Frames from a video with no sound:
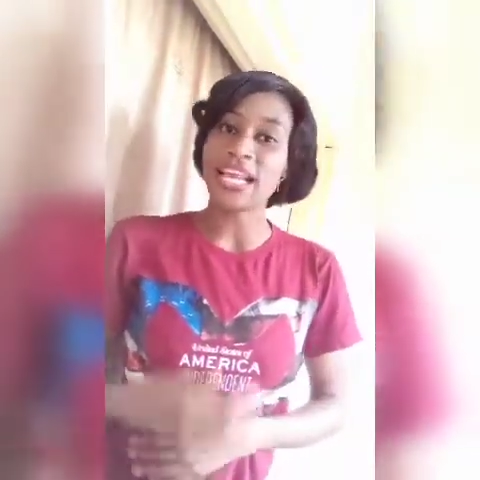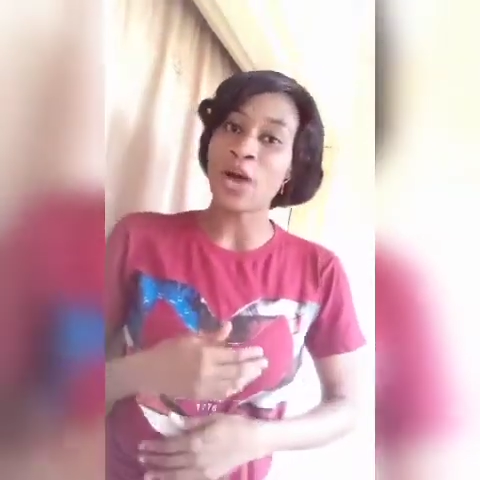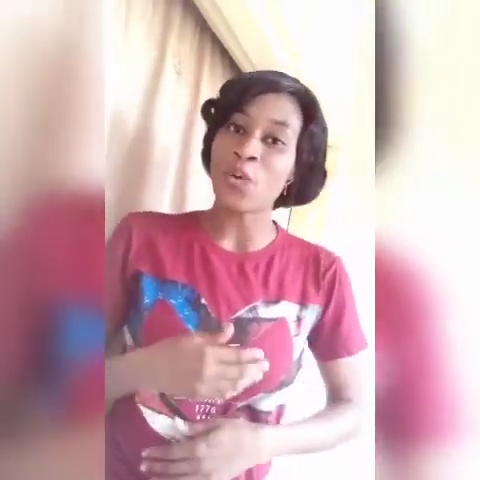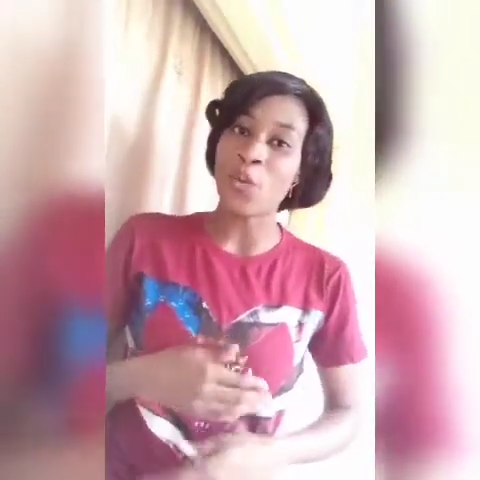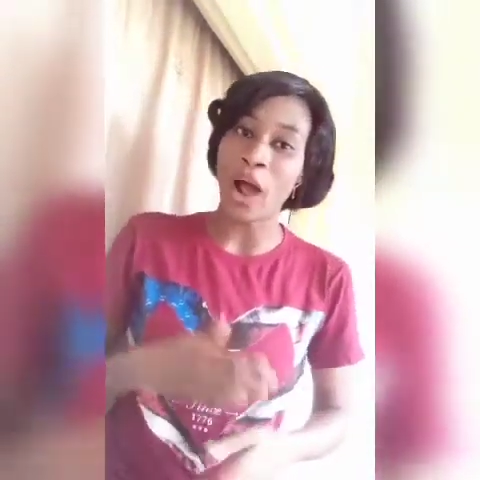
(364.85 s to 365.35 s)
that
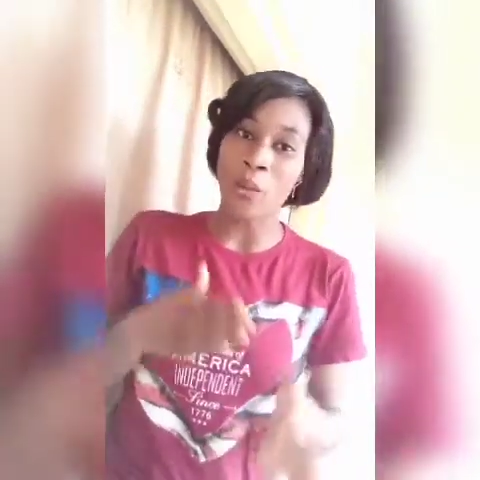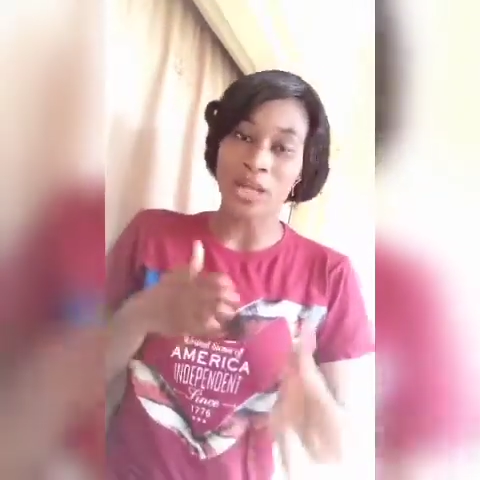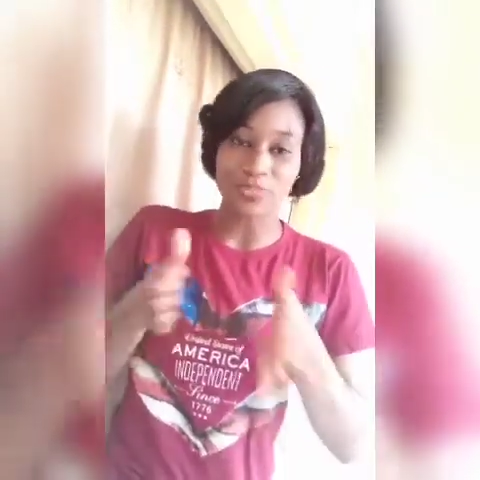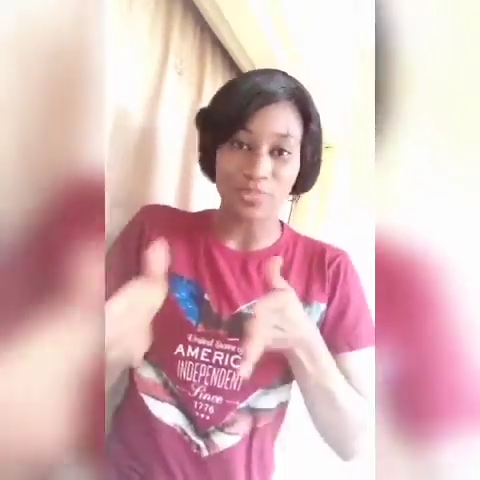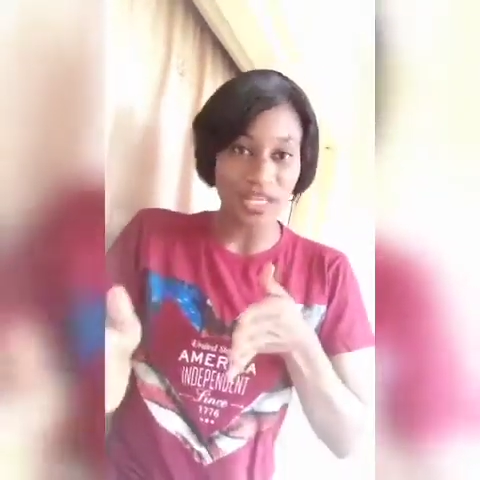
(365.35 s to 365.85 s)

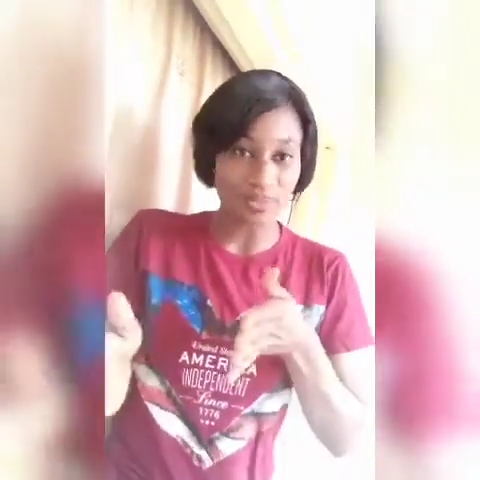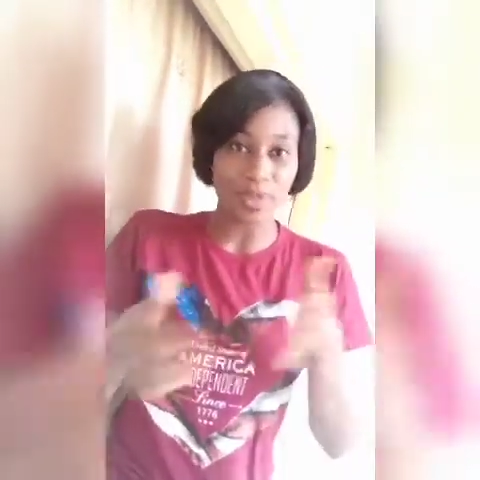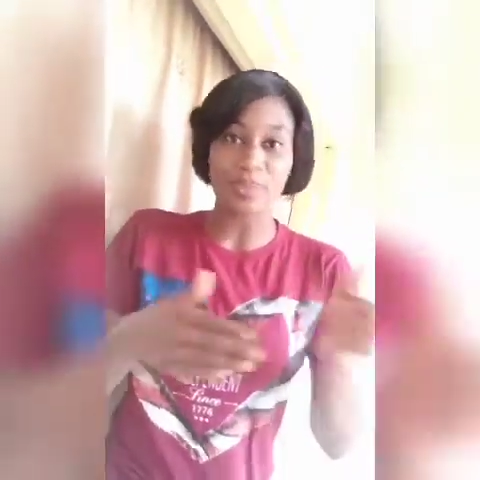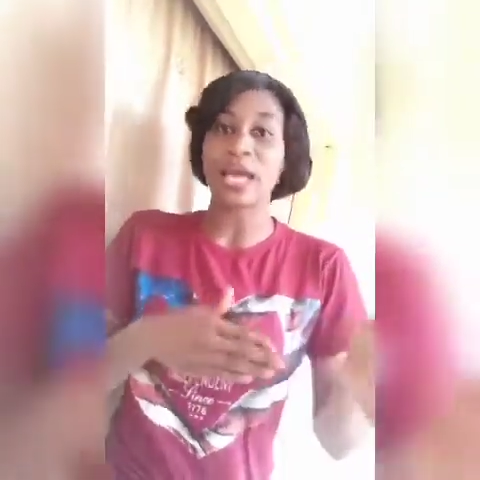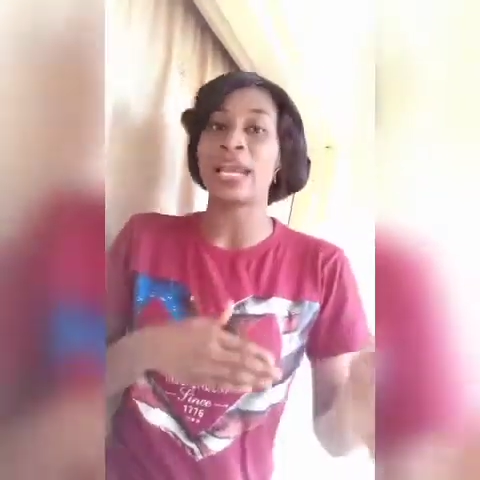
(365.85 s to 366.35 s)
our spirit
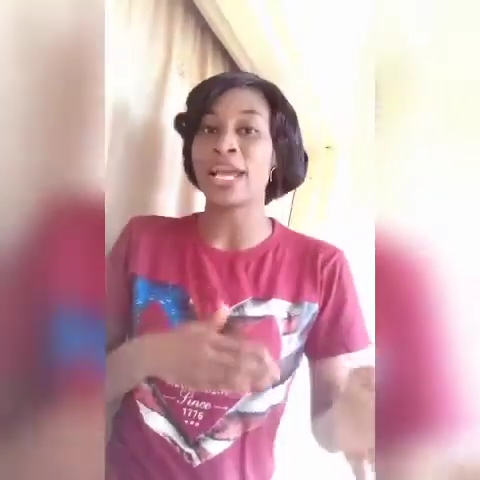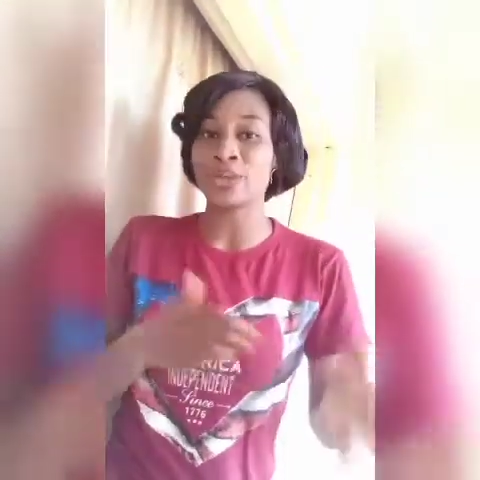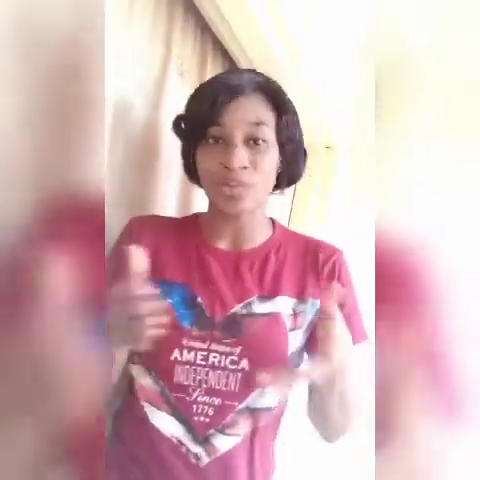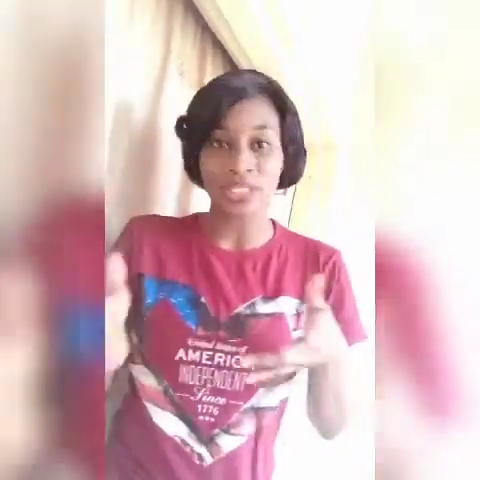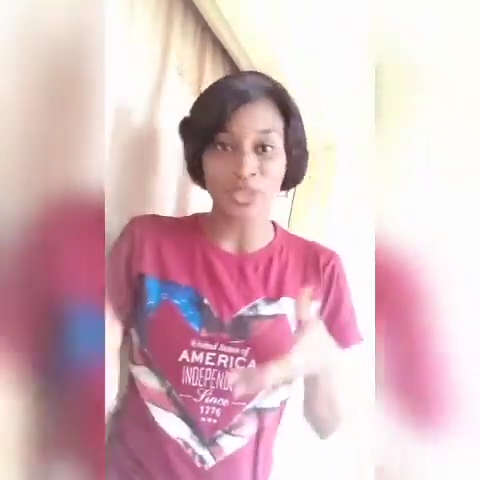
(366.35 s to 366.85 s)
may be
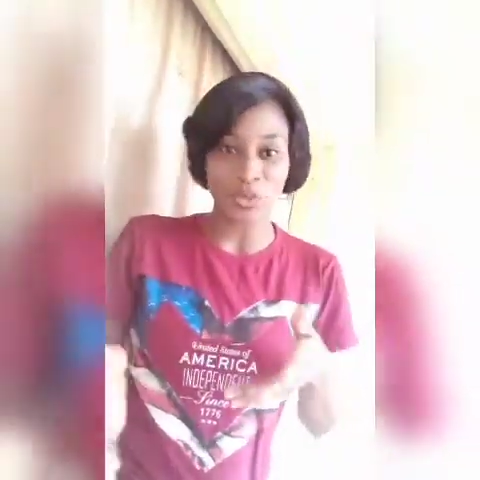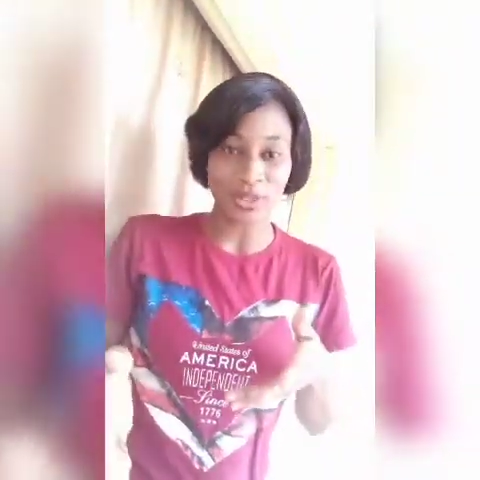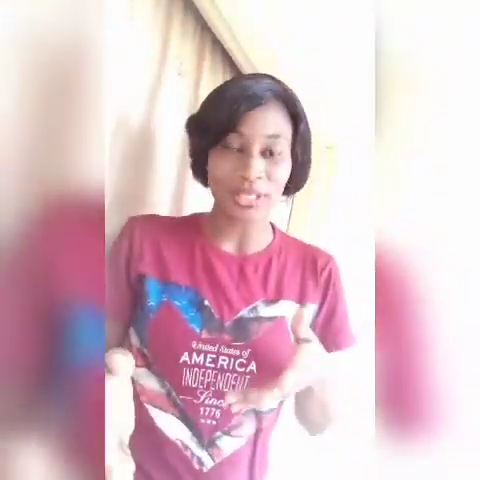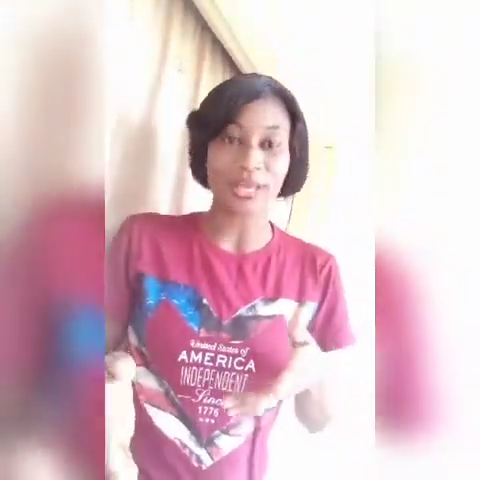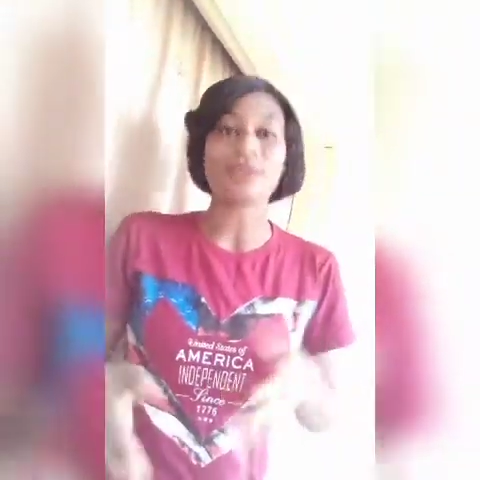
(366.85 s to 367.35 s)
aligned with His
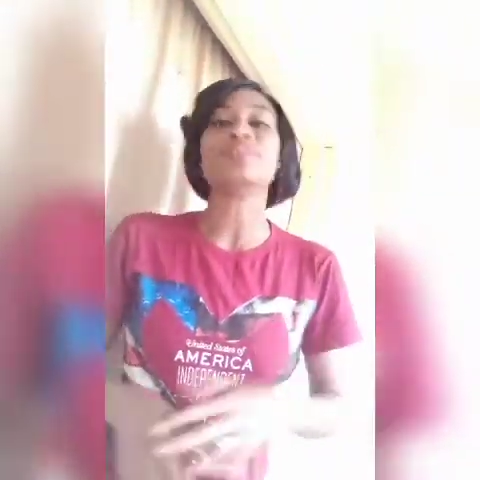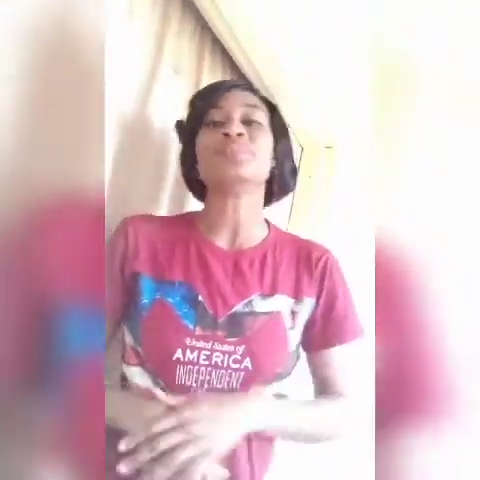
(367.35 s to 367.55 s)
own. Yeah.